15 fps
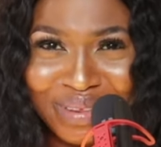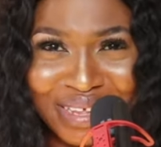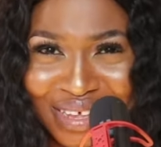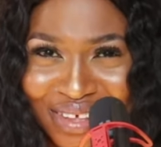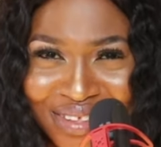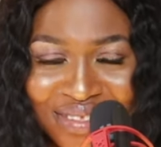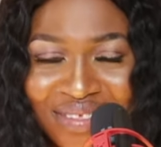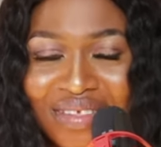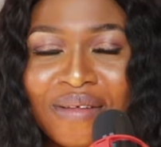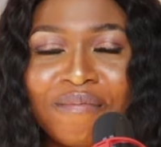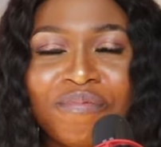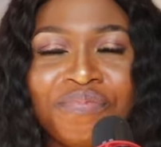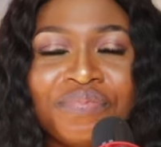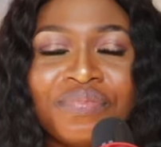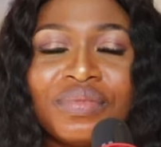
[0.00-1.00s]
Please,
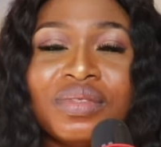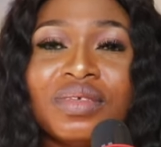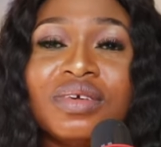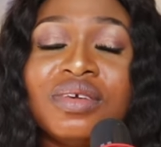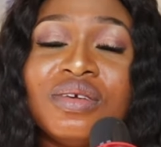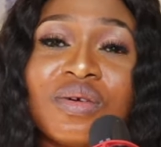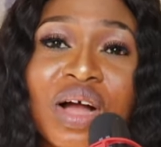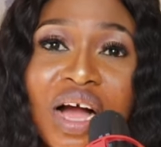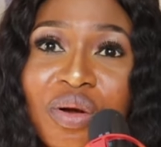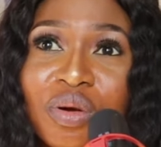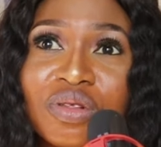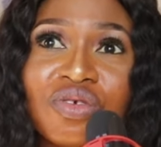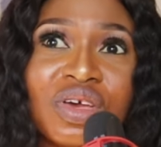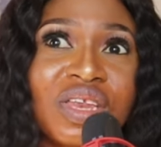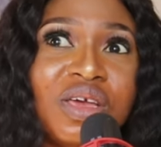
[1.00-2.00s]
you can
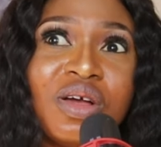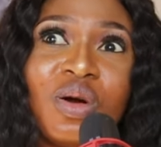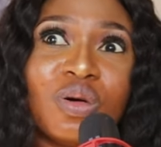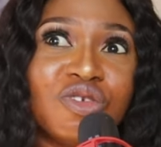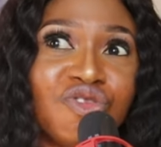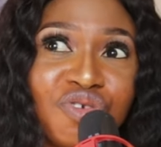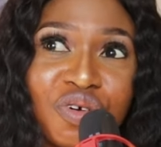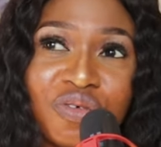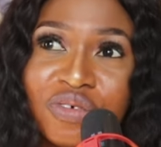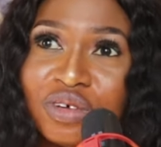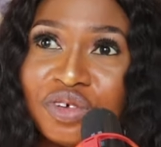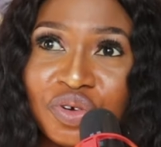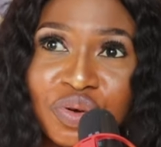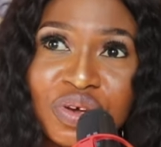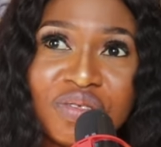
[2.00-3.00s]
go to any country of
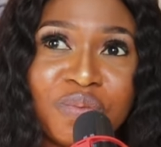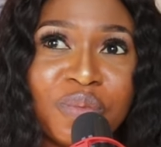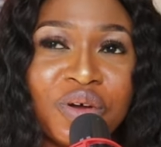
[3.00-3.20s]
your choice,